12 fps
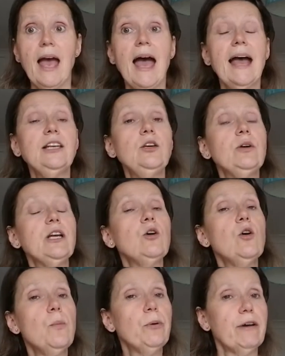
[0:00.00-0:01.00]
And you
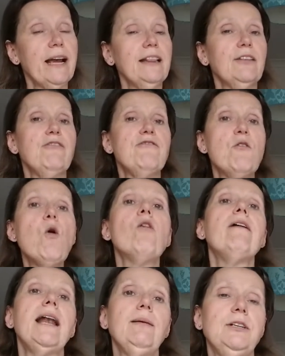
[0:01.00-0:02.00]
incorporate the four
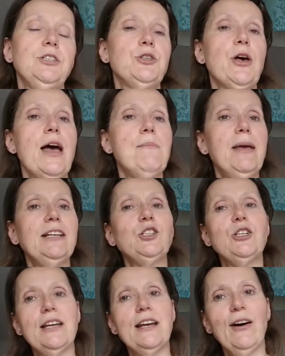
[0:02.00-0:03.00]
elements that I
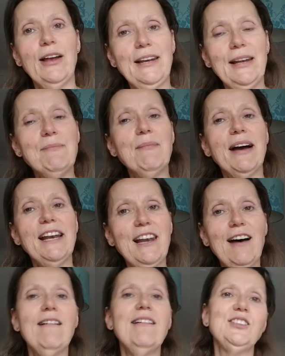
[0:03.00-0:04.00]
mentioned in my
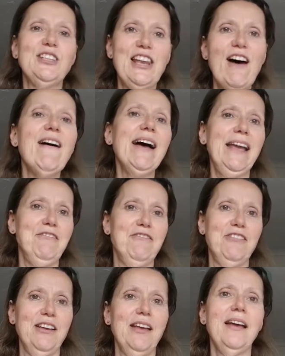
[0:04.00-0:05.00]
last
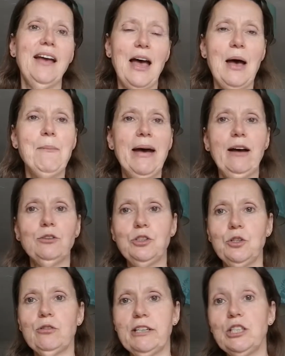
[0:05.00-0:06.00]
live about
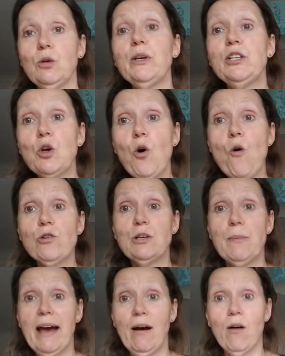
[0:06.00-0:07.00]
stories. So we talked
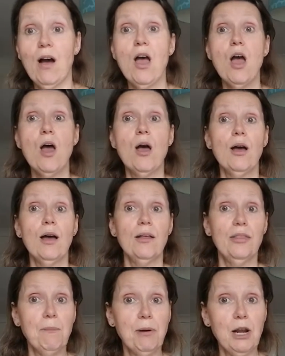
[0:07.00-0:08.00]
about
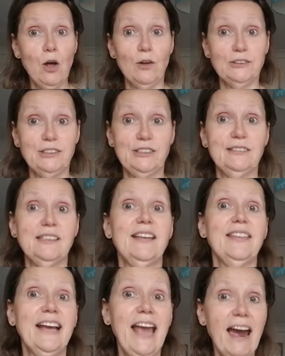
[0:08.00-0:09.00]
the plot,
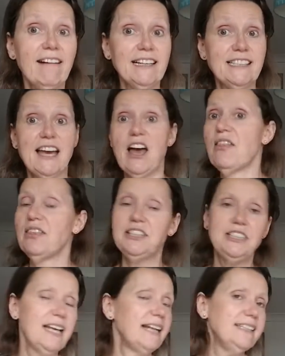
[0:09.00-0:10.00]
the character, the
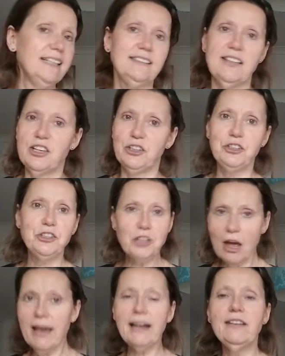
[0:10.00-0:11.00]
settings and the
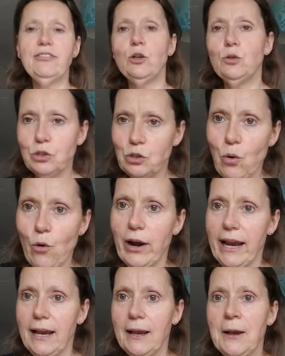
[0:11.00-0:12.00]
style of your story.